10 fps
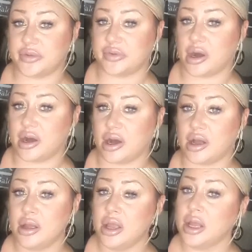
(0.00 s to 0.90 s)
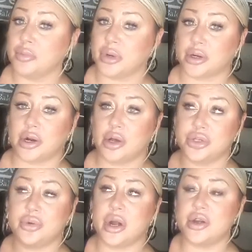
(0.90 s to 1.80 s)
1 faja, but
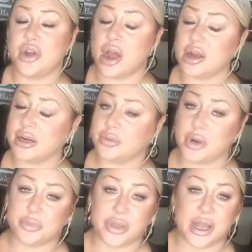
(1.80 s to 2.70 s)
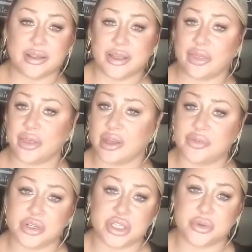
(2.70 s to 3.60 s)
girl, you are not going to want to be out of that thing
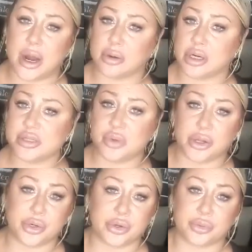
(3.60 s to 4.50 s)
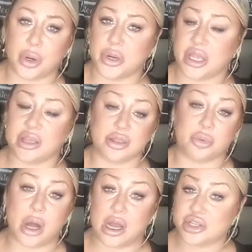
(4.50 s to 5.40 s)
for 2 hours while you're throwing it in
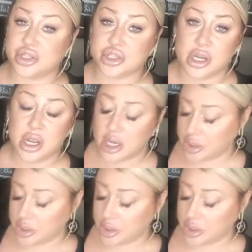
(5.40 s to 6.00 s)
the wash.